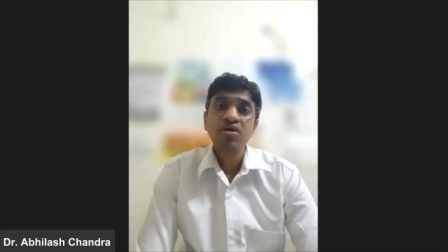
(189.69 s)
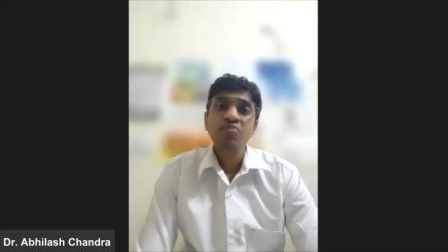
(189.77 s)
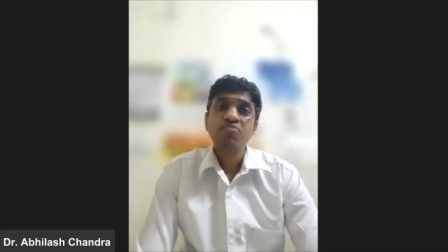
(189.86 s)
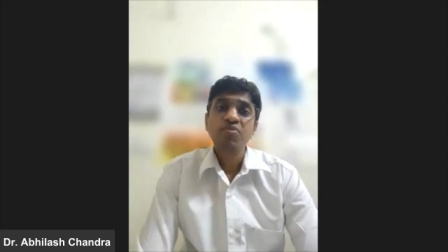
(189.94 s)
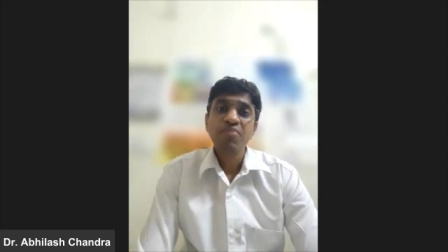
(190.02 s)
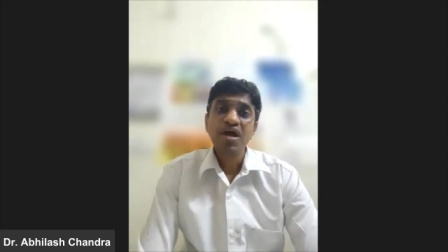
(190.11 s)

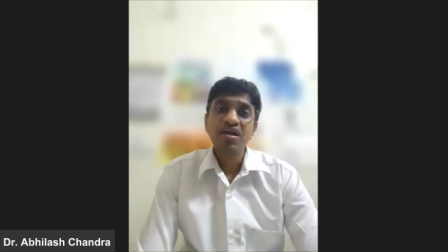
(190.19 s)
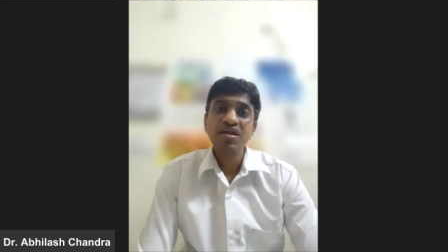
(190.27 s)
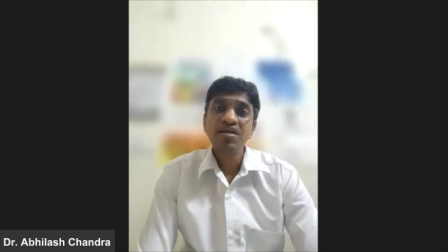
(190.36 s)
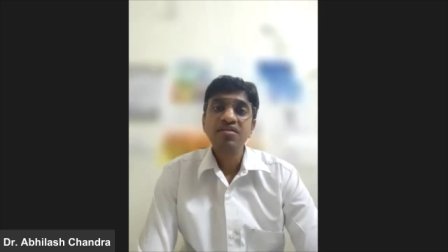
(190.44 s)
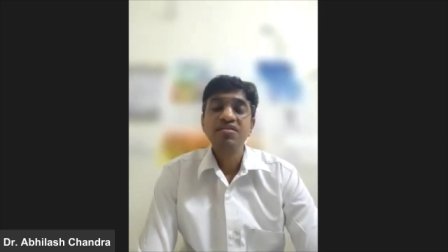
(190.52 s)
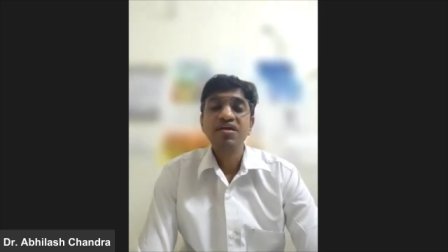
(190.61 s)

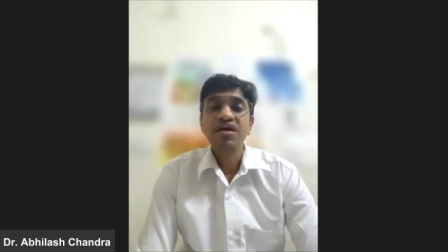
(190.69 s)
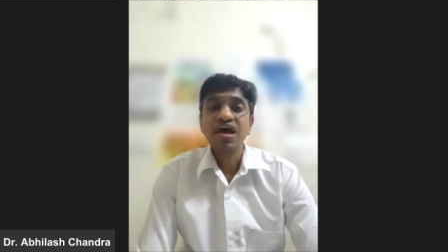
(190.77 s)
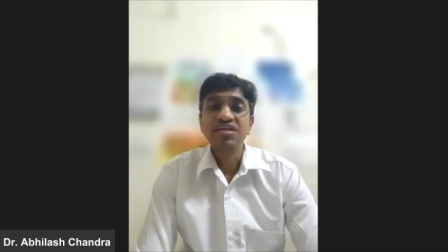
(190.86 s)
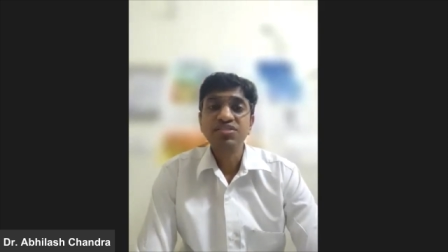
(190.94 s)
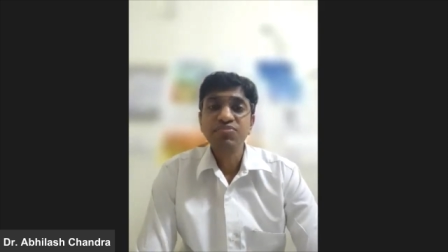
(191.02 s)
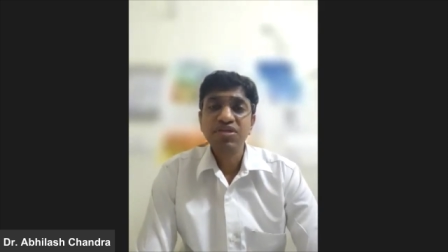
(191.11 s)
Primarily, the
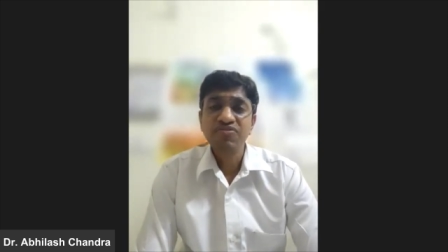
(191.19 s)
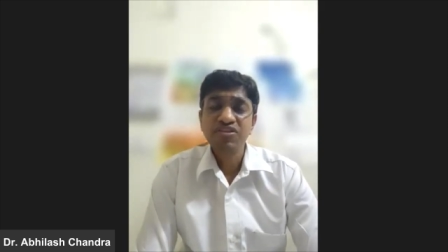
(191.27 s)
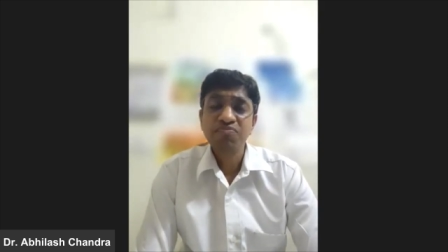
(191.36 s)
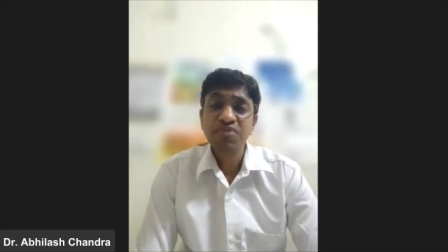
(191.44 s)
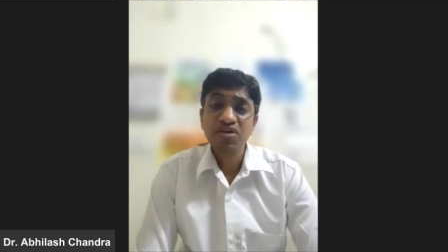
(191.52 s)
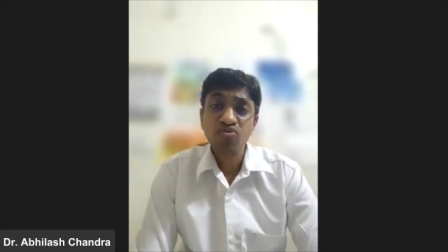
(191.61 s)
calcium levels
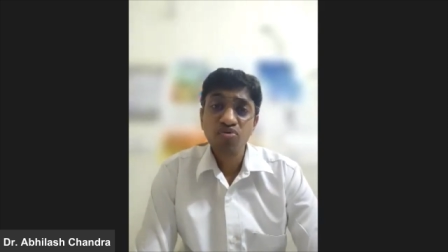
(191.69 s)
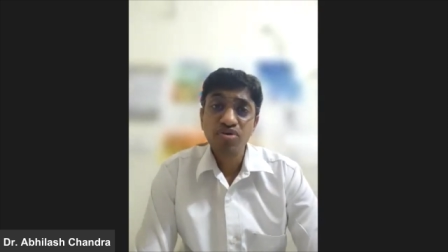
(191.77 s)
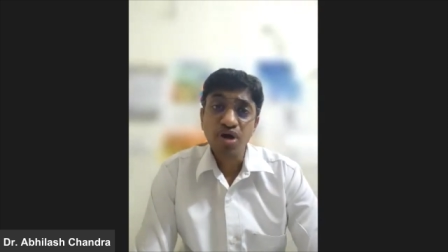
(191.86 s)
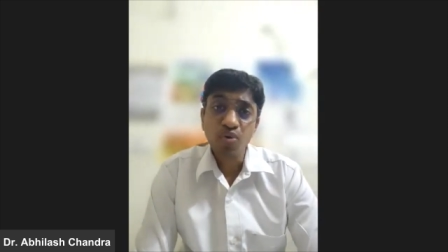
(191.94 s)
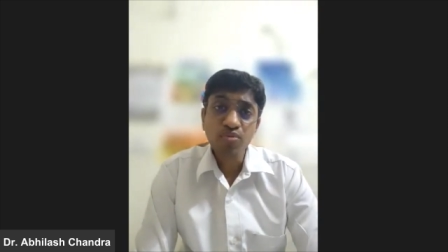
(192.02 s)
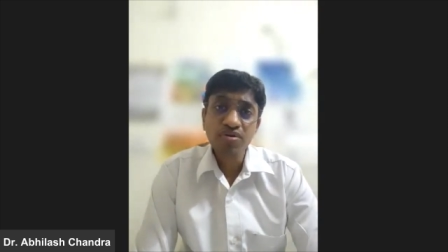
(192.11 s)
may go
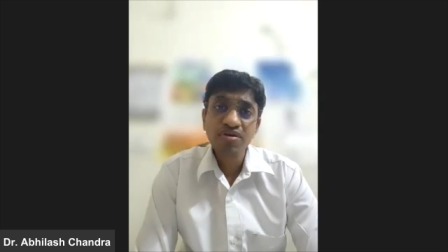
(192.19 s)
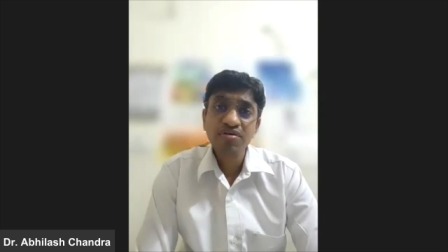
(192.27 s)
down